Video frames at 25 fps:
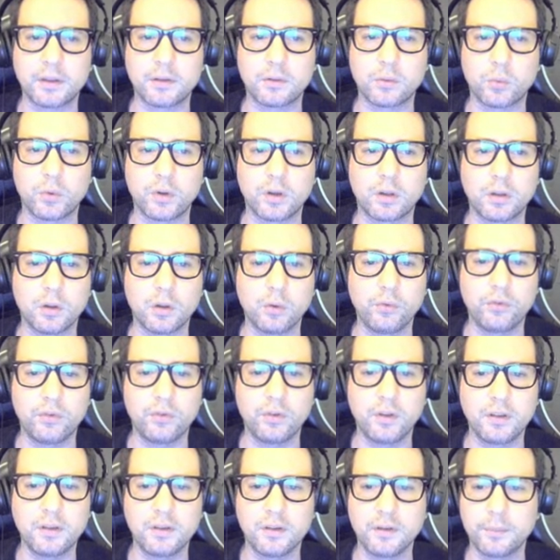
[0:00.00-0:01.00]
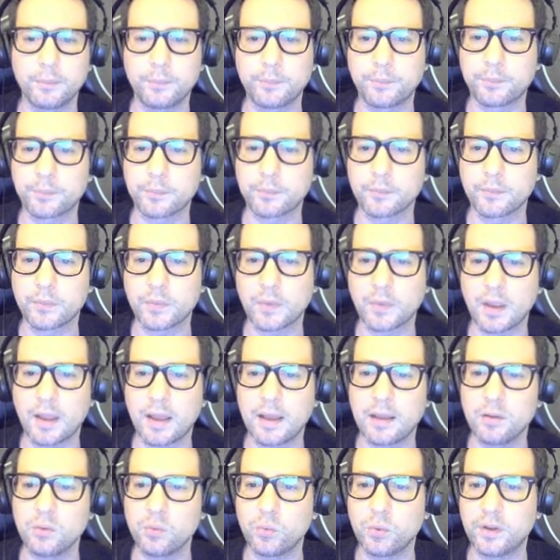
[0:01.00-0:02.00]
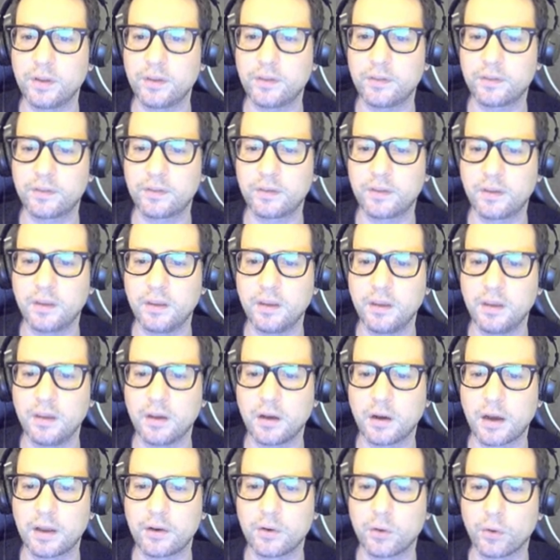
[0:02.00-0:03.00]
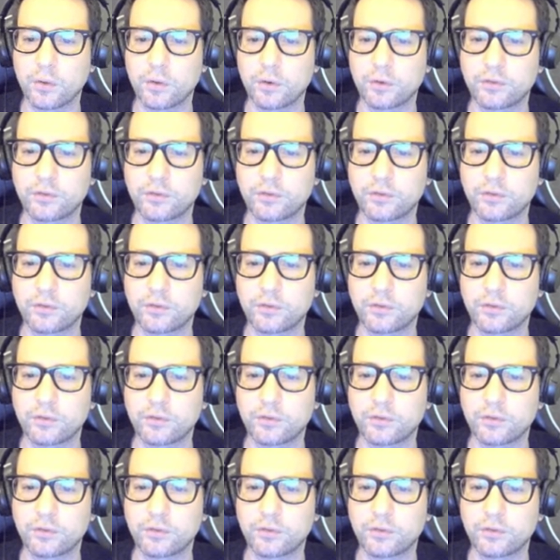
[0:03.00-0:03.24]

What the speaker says: We close it and we see another